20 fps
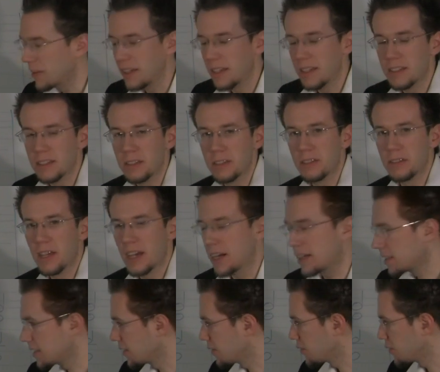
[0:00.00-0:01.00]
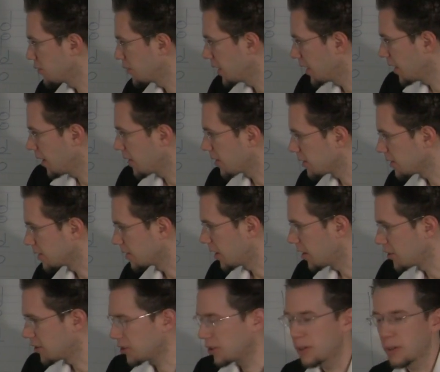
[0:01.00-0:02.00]
we need to do next is figure out a
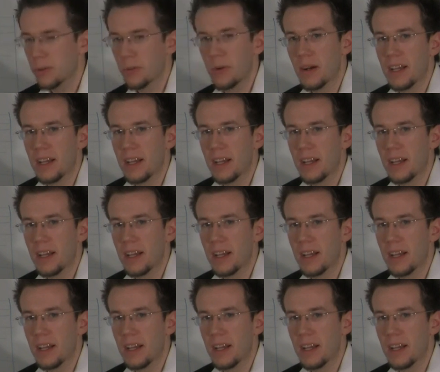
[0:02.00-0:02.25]
logical